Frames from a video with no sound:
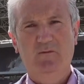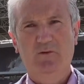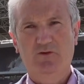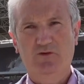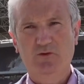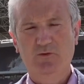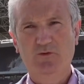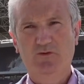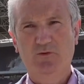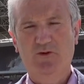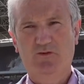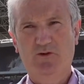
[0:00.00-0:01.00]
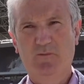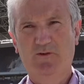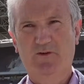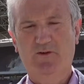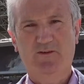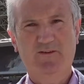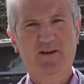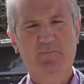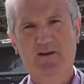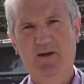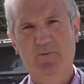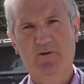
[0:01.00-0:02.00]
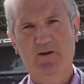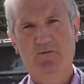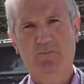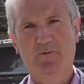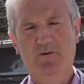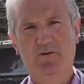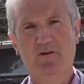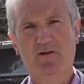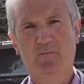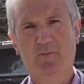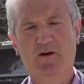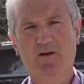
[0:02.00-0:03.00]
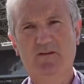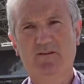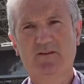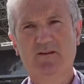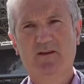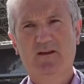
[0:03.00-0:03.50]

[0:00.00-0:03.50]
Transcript: went through during the Troubles in order to keep the game alive up there in little pockets